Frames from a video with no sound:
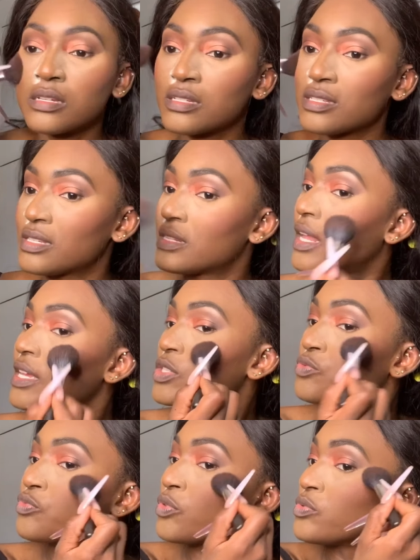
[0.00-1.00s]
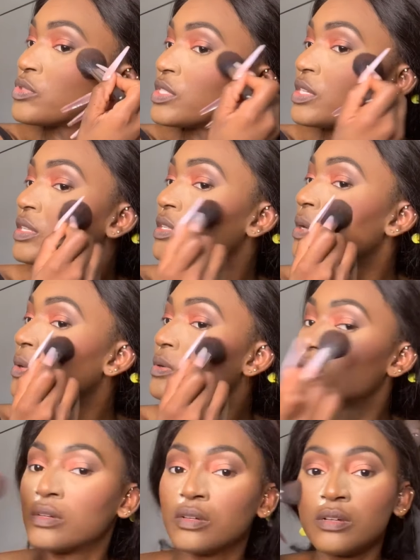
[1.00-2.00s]
It's a nice rosy glow.
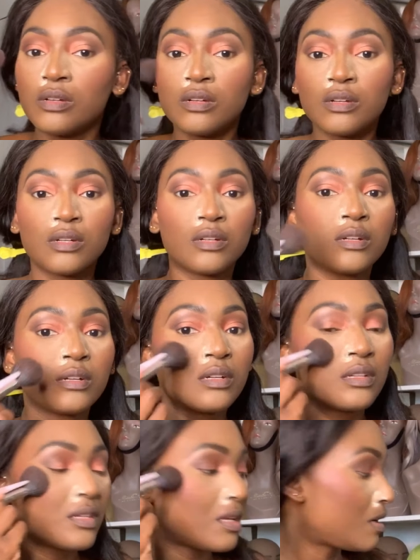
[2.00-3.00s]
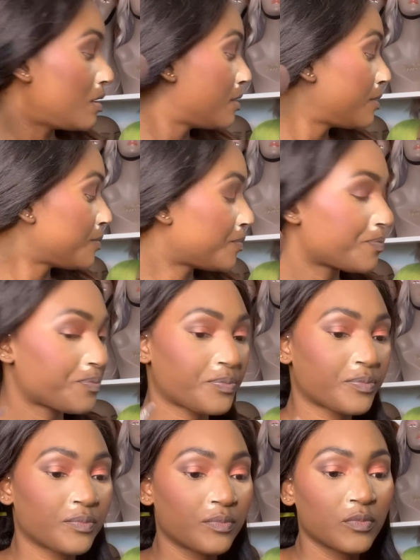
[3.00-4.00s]

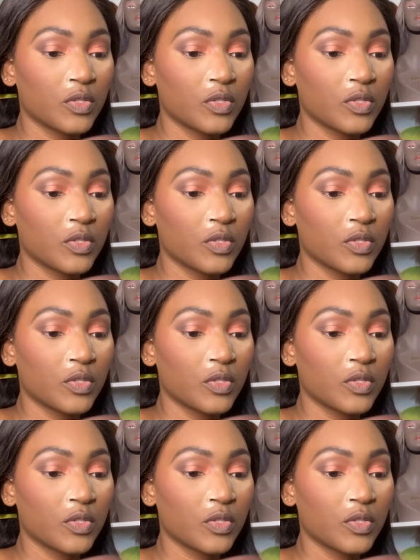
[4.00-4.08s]
Yeah.